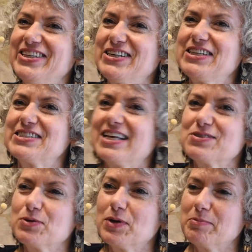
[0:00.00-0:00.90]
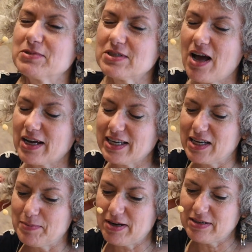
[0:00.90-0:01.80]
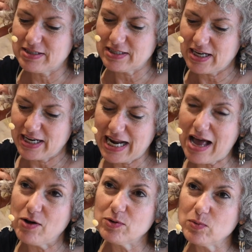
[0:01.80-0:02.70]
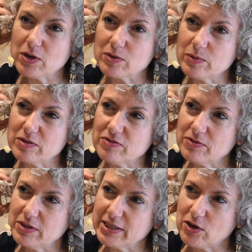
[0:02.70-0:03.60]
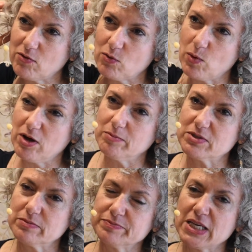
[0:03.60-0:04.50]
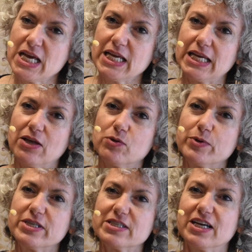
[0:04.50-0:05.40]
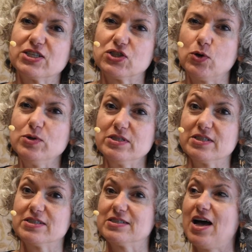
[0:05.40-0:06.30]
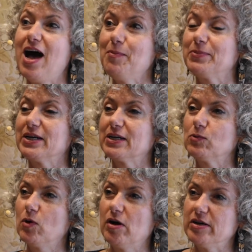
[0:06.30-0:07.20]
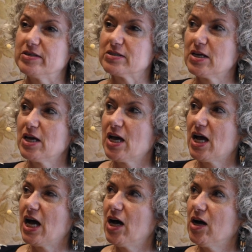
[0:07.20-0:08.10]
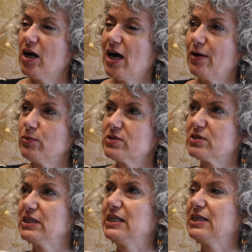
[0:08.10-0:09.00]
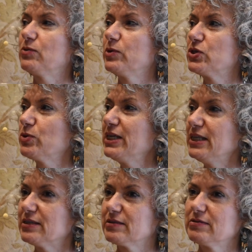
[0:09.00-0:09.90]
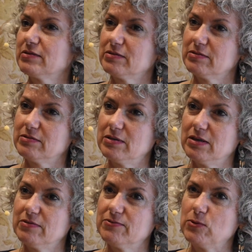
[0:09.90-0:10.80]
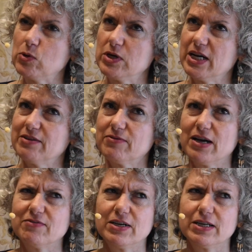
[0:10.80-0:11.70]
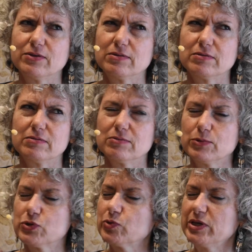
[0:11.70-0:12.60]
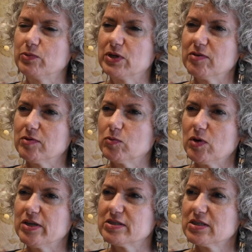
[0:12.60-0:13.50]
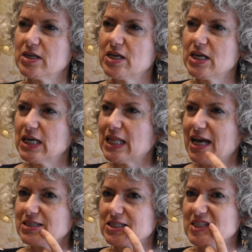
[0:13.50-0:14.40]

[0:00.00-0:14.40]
Because that's what I'm talking about tonight. How to work with feeling overwhelmed. Now, the reason I chose this topic was I was leading a retreat, a 4-night, 5-night retreat, whatever it was. I